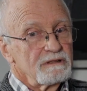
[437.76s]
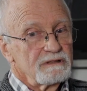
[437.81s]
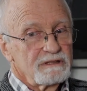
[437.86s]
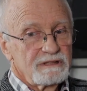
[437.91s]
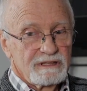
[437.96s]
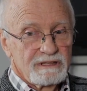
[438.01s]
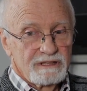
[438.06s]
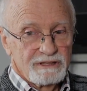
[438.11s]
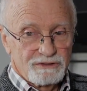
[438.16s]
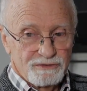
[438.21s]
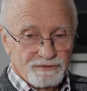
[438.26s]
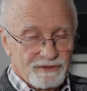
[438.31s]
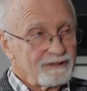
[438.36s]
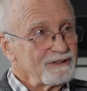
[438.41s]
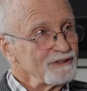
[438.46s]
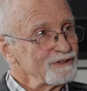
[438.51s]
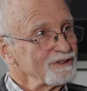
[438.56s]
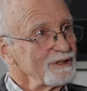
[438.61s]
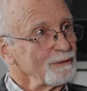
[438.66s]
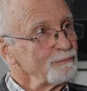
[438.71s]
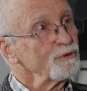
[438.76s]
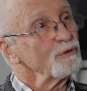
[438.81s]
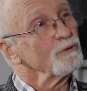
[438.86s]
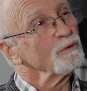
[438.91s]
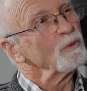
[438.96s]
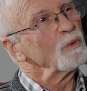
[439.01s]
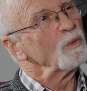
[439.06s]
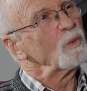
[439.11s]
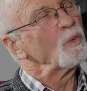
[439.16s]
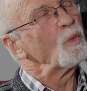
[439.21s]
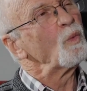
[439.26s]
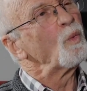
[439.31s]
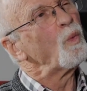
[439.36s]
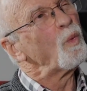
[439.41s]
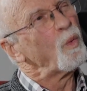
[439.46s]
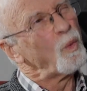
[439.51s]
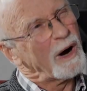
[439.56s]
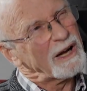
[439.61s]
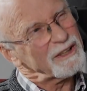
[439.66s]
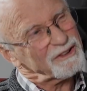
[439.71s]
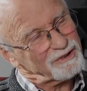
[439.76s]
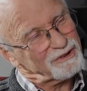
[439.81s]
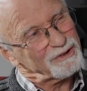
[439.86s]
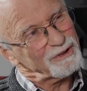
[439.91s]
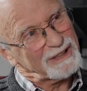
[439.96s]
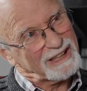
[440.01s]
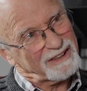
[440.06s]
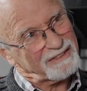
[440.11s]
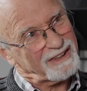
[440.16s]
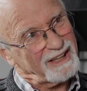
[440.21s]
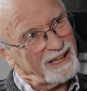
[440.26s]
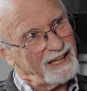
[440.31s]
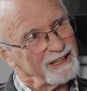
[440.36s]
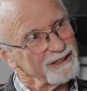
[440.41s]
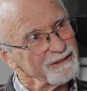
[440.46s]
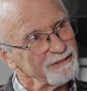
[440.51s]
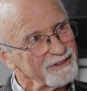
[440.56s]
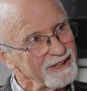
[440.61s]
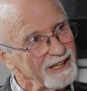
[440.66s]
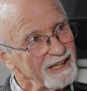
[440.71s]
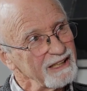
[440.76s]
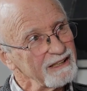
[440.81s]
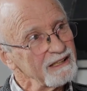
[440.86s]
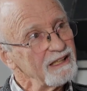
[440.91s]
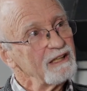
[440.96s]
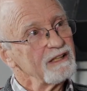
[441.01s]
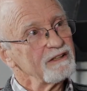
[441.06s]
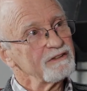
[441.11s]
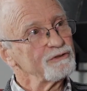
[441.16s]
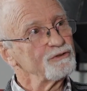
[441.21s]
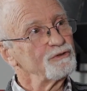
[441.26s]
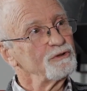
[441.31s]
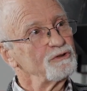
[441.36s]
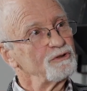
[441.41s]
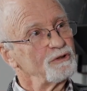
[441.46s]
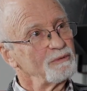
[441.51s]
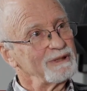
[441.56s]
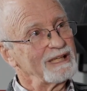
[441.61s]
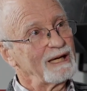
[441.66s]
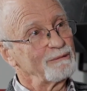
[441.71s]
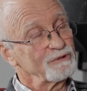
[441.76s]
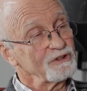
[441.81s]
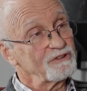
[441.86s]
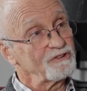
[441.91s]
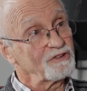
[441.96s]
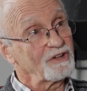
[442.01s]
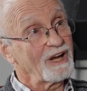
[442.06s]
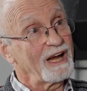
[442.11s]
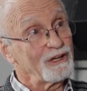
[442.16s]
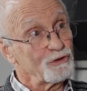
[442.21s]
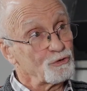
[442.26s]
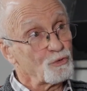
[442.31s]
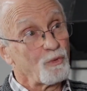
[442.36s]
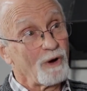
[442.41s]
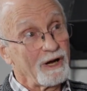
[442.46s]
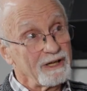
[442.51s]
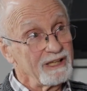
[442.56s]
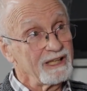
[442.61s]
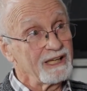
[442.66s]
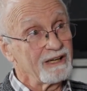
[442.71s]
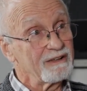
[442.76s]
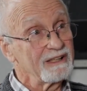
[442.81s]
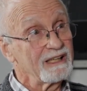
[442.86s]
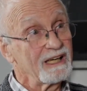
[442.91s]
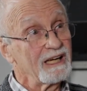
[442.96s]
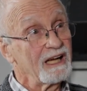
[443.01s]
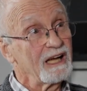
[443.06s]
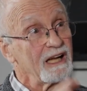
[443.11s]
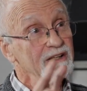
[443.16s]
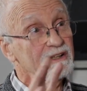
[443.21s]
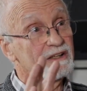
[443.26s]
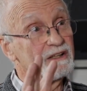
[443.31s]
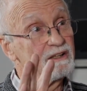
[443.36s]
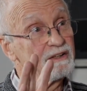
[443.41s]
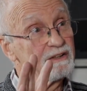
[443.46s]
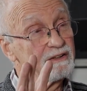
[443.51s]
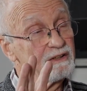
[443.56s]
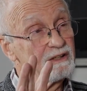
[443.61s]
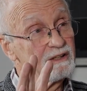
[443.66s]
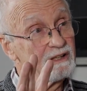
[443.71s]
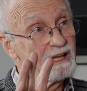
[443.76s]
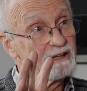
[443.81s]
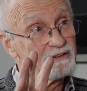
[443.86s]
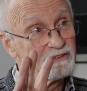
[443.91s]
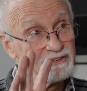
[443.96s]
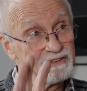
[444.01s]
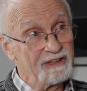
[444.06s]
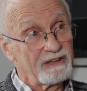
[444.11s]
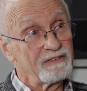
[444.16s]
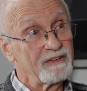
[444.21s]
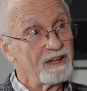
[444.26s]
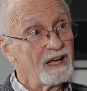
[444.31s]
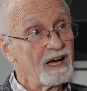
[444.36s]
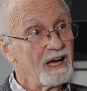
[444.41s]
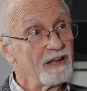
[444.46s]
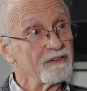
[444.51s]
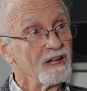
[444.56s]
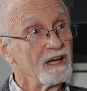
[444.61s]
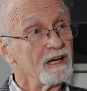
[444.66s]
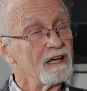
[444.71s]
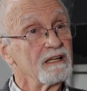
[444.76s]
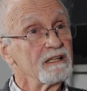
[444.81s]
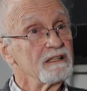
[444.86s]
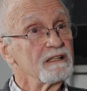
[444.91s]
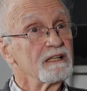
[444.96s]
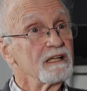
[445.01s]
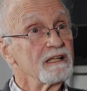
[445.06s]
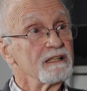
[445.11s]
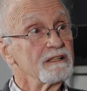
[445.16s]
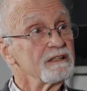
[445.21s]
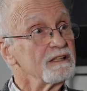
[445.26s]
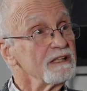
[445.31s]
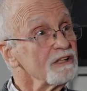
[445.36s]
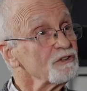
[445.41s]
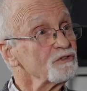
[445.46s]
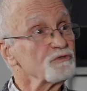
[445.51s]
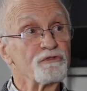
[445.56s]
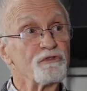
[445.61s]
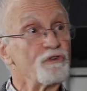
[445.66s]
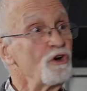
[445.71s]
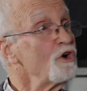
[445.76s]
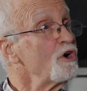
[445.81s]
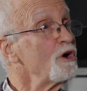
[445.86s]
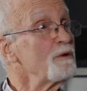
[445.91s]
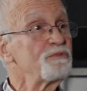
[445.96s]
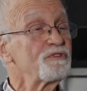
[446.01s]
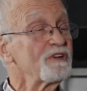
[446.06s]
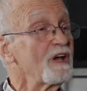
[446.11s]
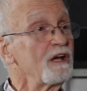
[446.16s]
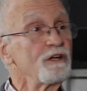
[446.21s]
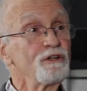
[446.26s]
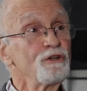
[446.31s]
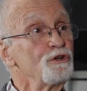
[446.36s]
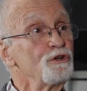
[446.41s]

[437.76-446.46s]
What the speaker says: it's very simple once you get the hang of that to be able to change one area and then the other. And yes, verbs are